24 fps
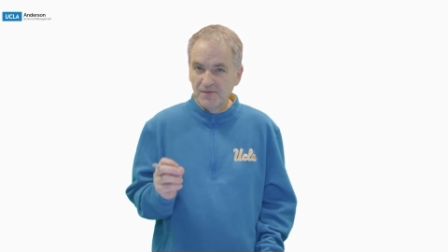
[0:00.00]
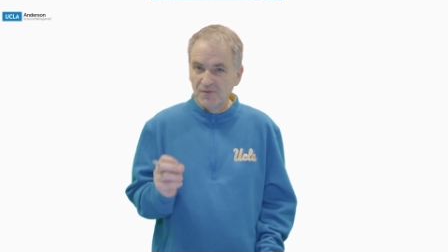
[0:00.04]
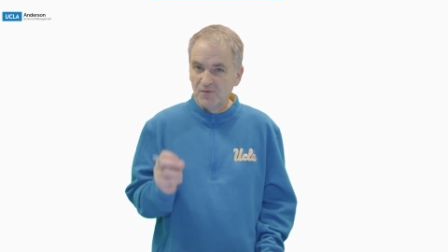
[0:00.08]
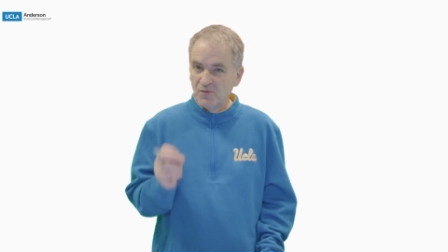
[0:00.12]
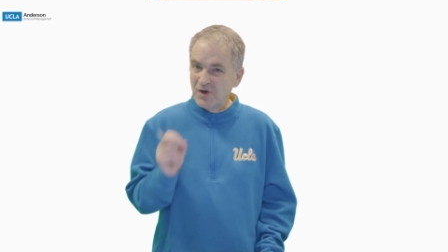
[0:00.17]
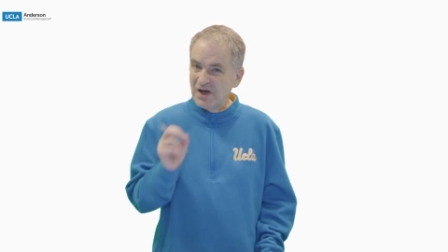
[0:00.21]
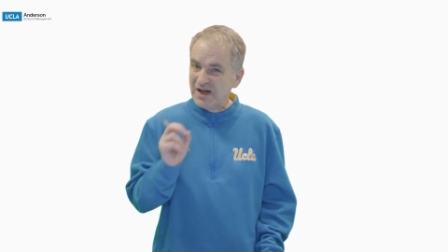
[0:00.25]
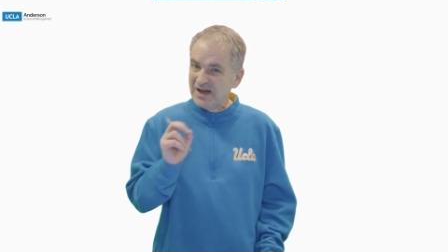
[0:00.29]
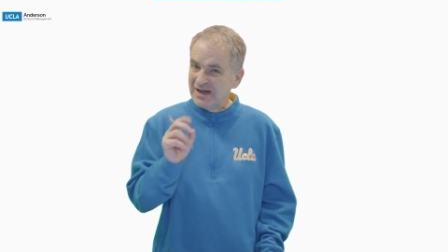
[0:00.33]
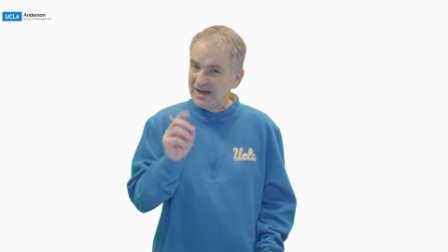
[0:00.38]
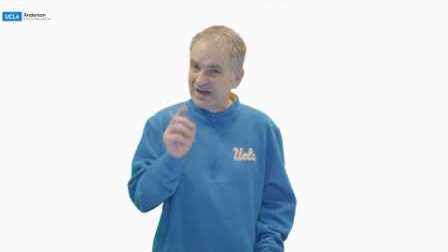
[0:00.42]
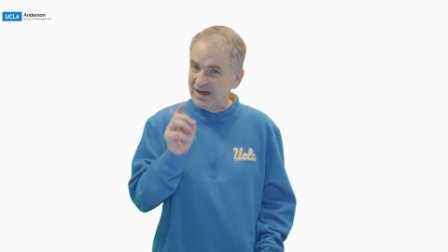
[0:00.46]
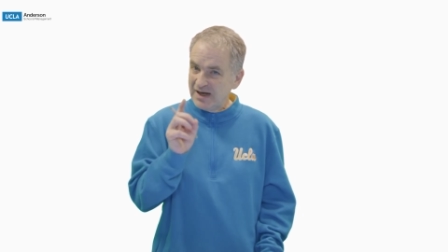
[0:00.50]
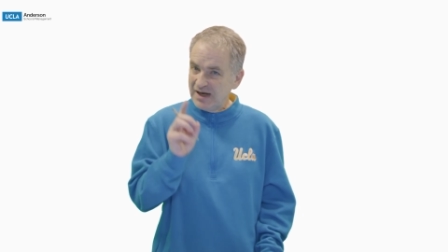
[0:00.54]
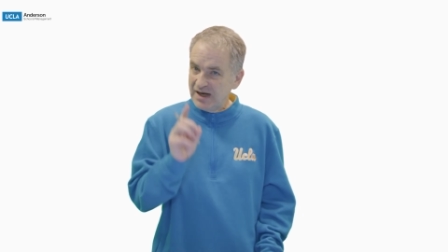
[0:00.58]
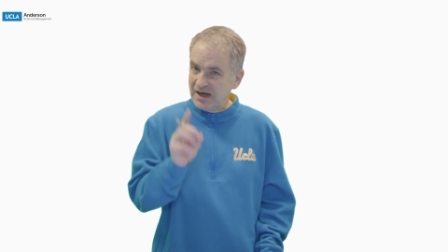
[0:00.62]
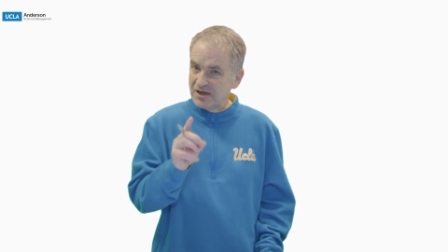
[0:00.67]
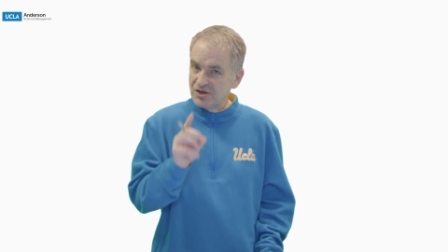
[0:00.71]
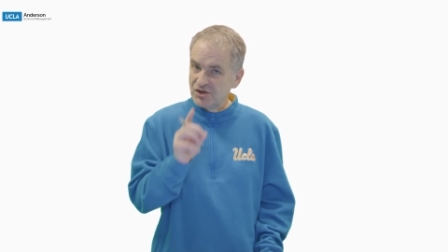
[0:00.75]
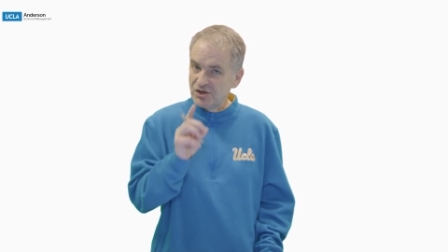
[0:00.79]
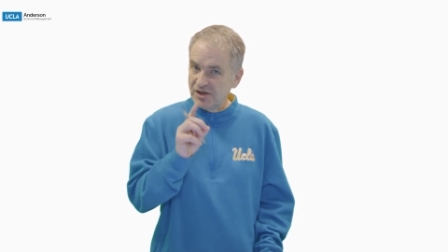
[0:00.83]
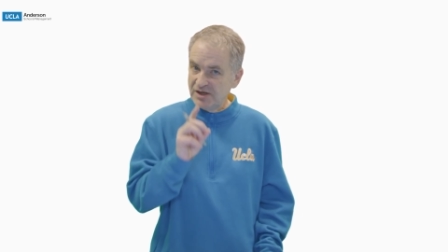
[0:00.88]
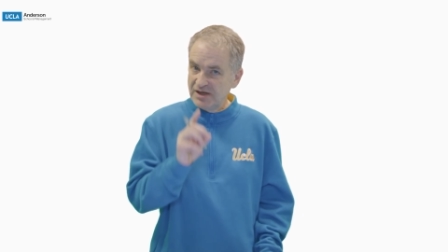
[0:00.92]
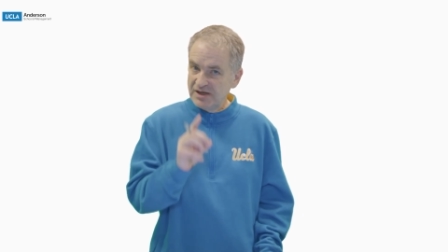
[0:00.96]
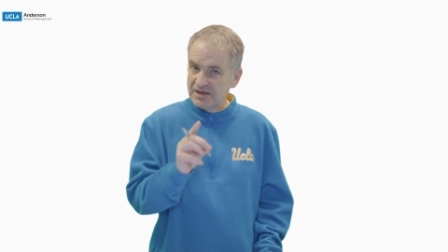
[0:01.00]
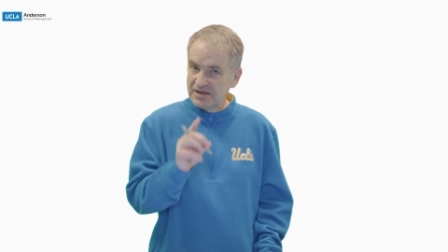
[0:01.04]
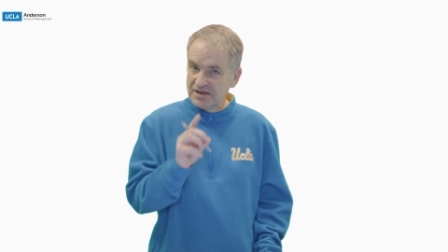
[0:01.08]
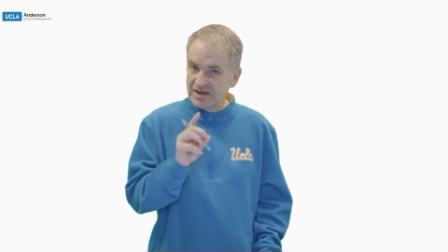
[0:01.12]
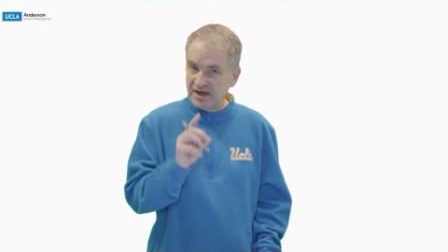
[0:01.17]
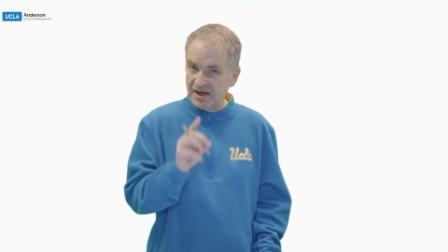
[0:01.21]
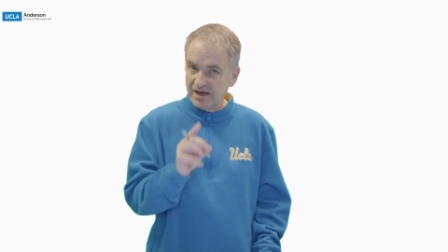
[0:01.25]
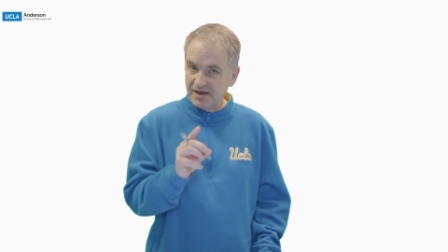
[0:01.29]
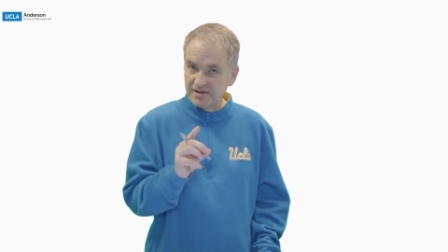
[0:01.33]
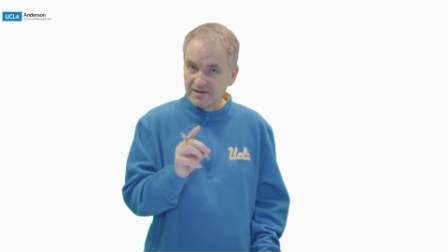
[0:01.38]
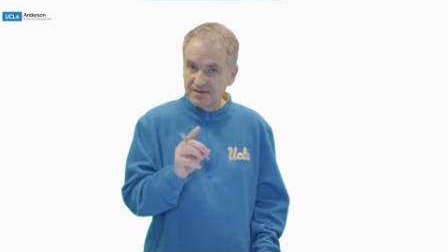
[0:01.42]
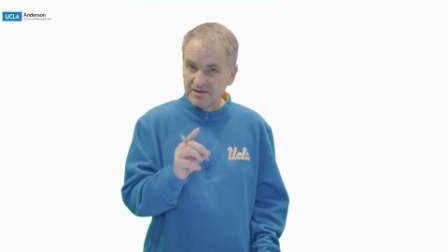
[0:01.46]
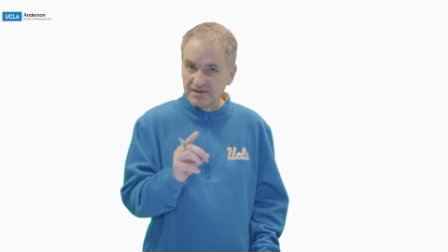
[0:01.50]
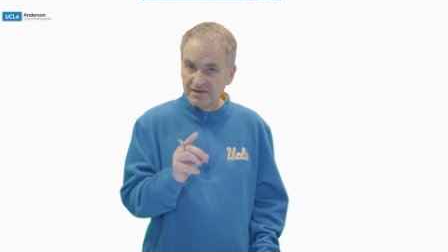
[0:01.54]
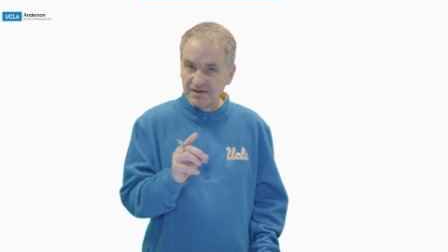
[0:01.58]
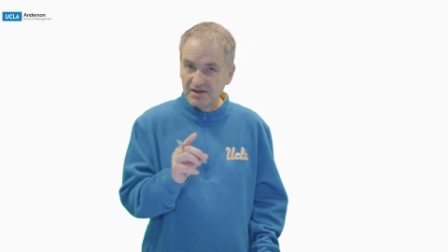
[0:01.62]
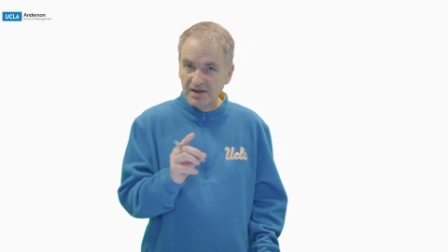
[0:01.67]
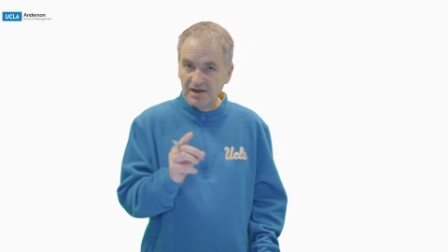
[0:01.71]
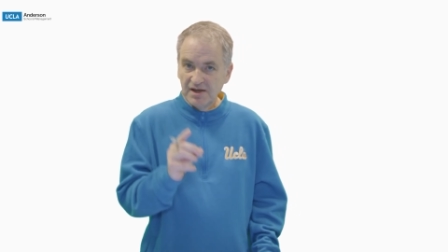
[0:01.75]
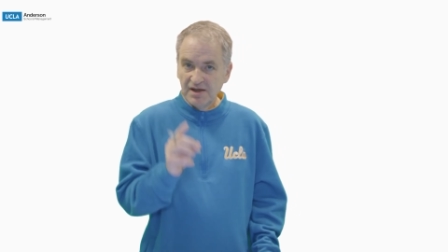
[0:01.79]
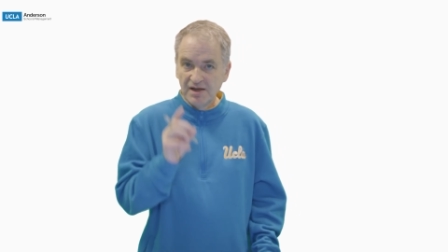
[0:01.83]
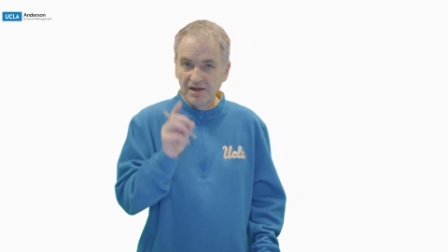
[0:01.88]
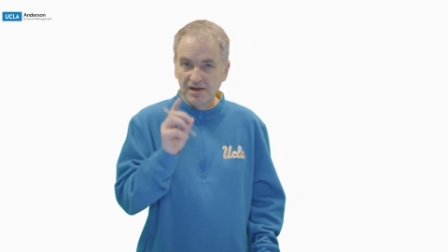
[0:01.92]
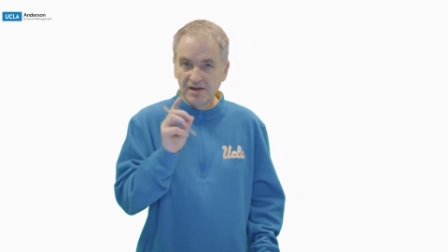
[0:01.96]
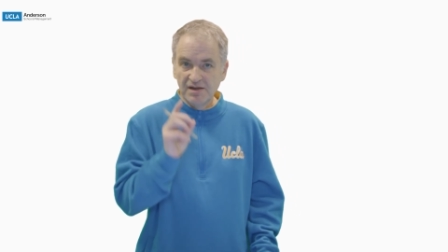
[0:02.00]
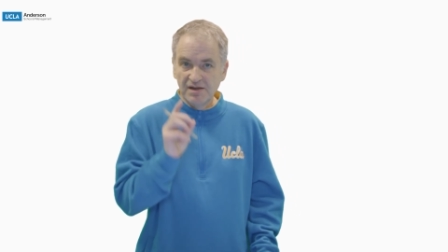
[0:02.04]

Well, it actually does. And